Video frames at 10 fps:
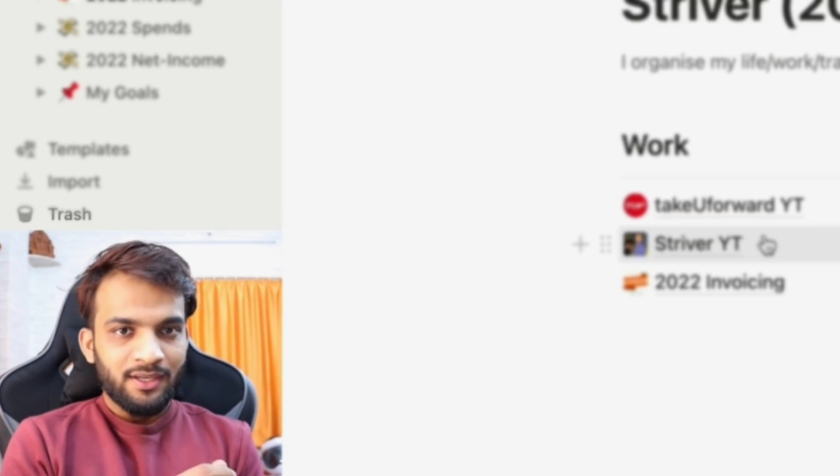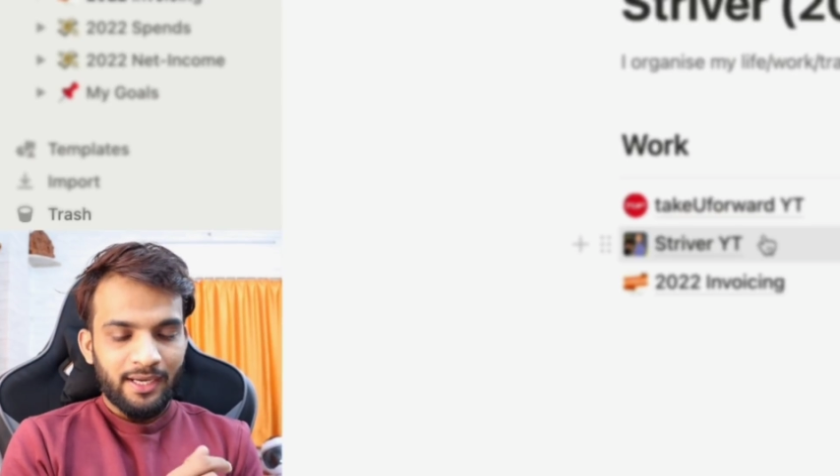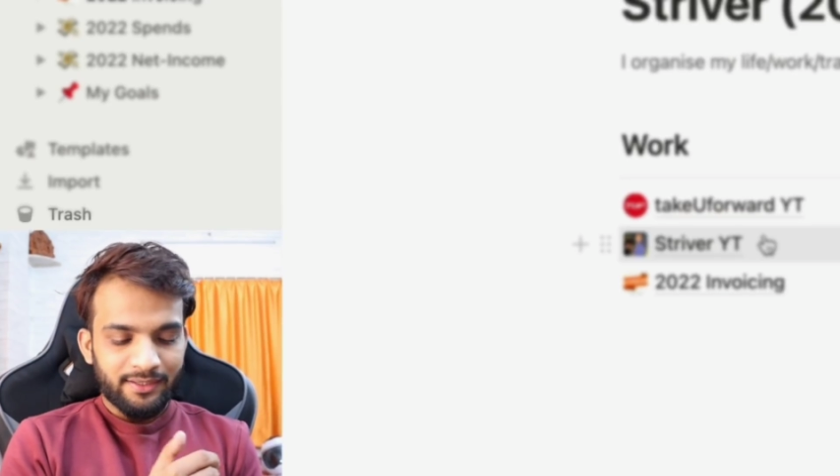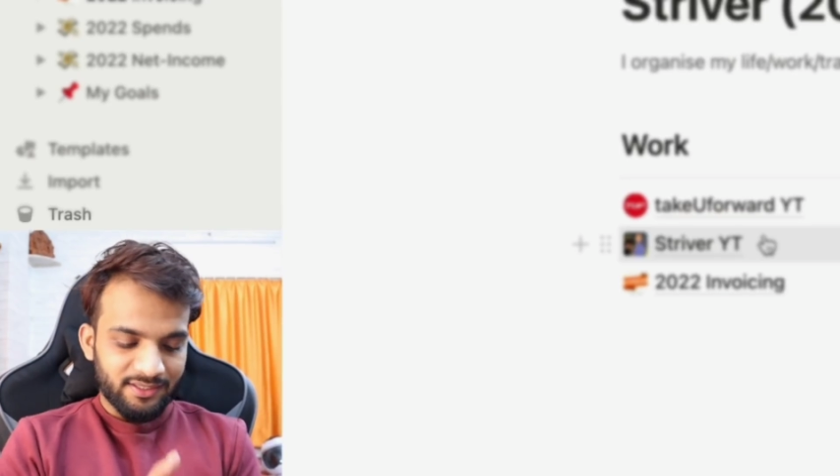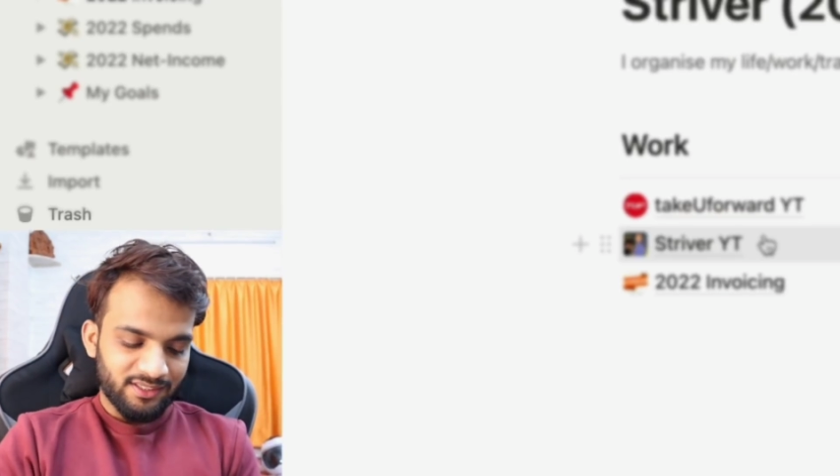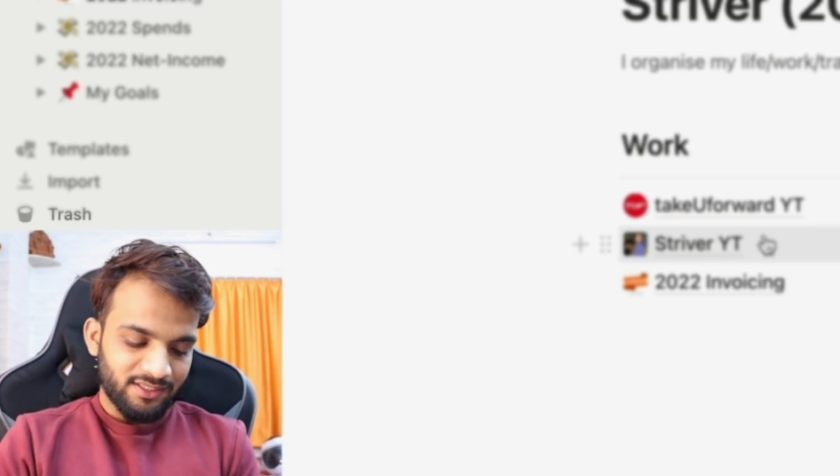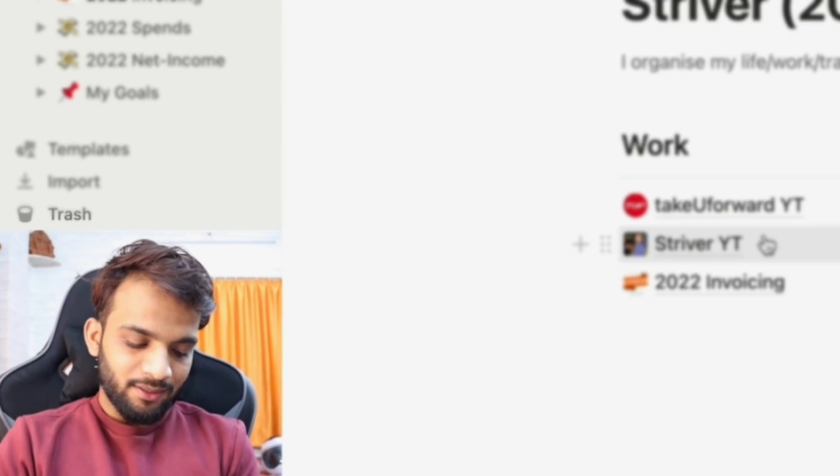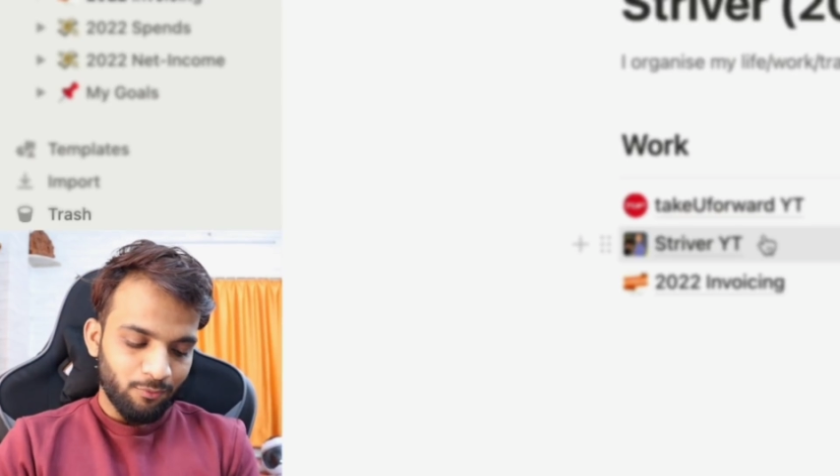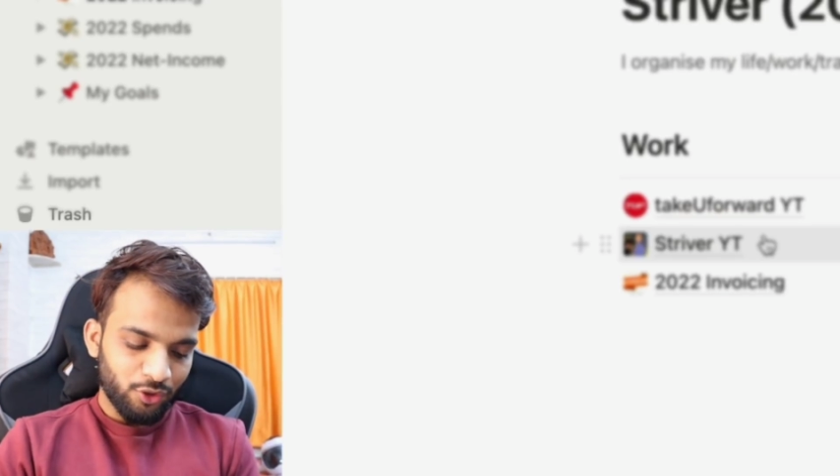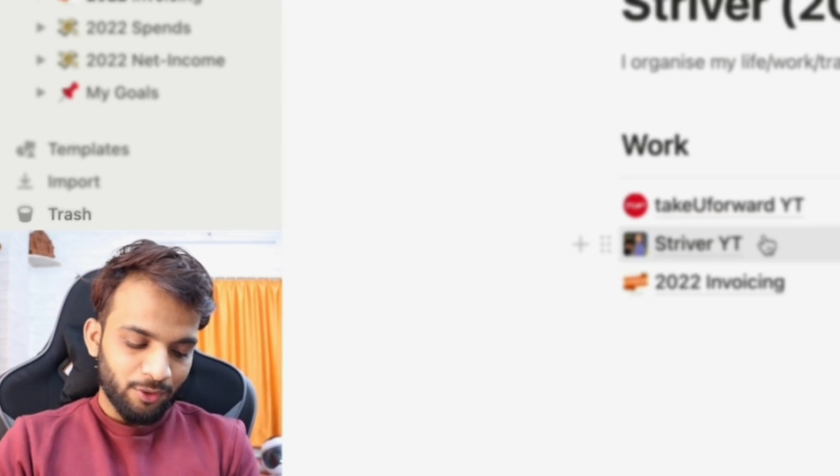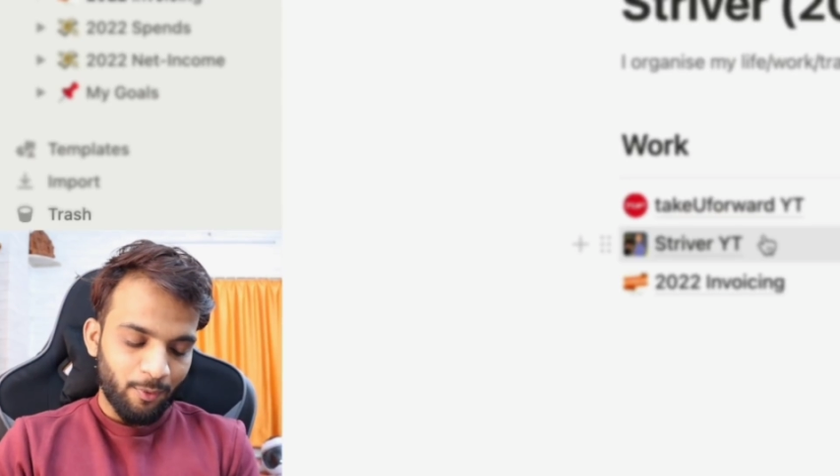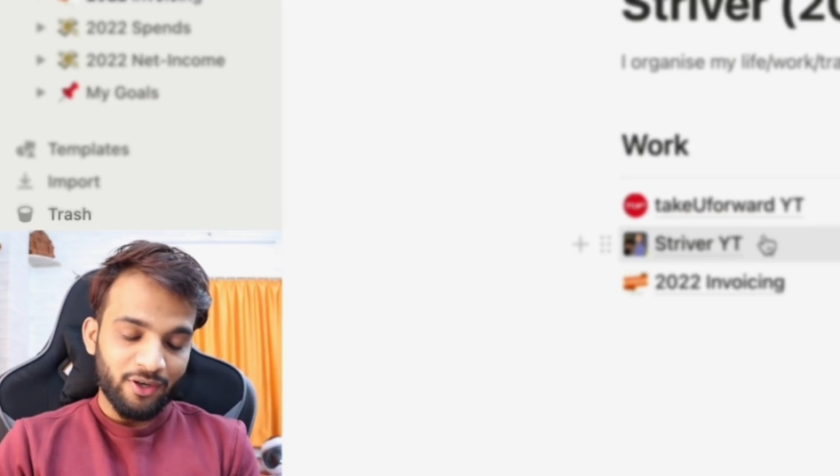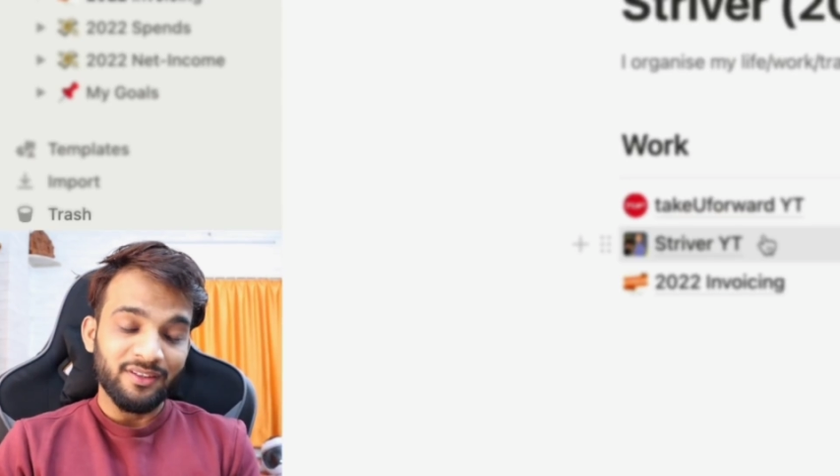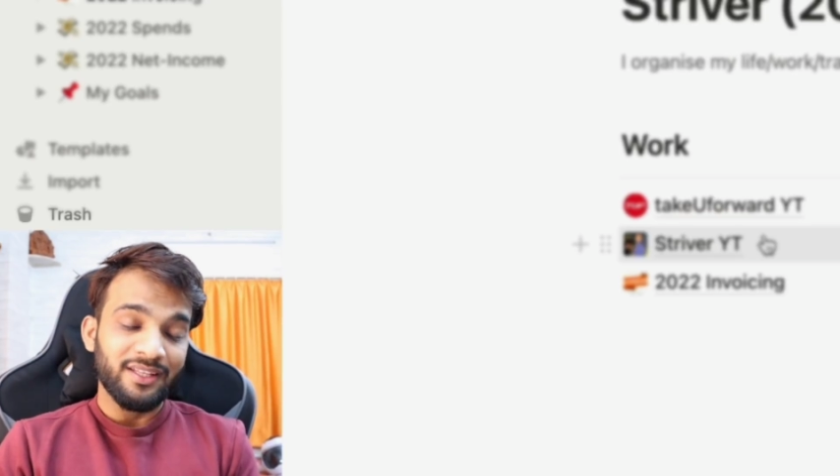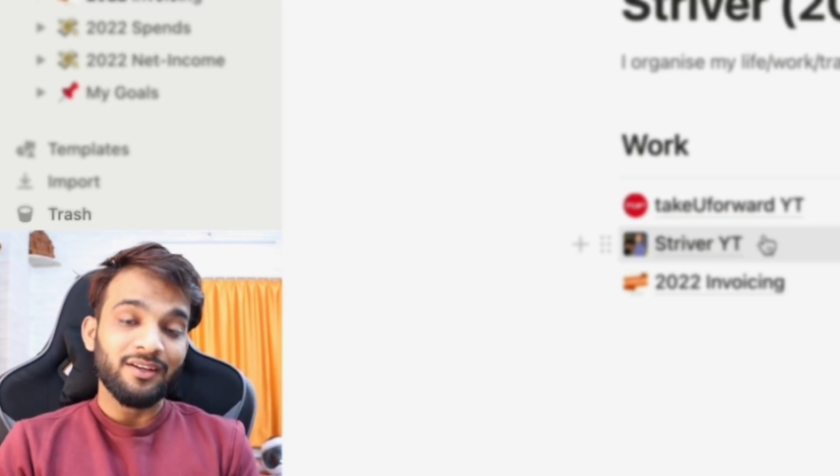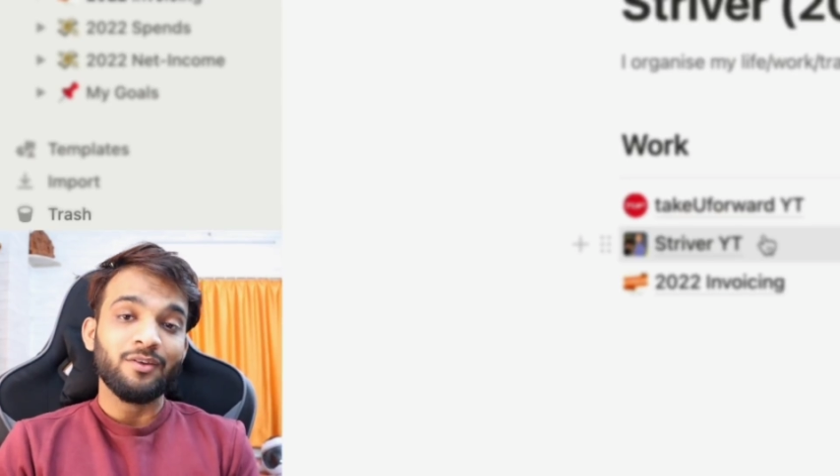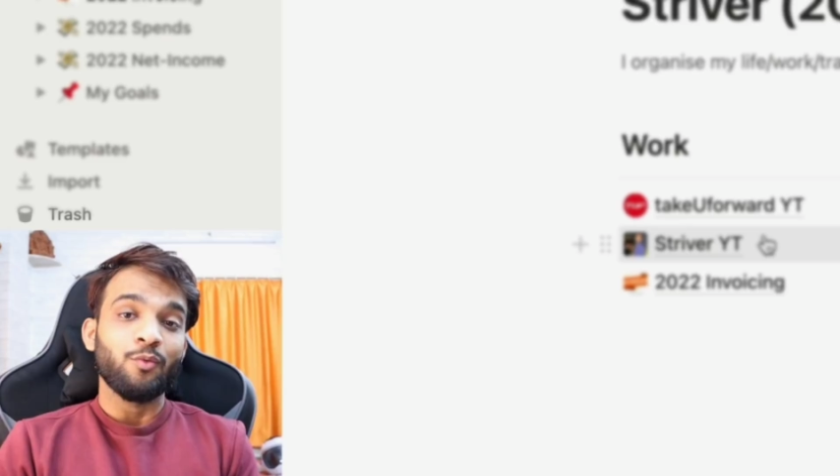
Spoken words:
And this is the most important thing.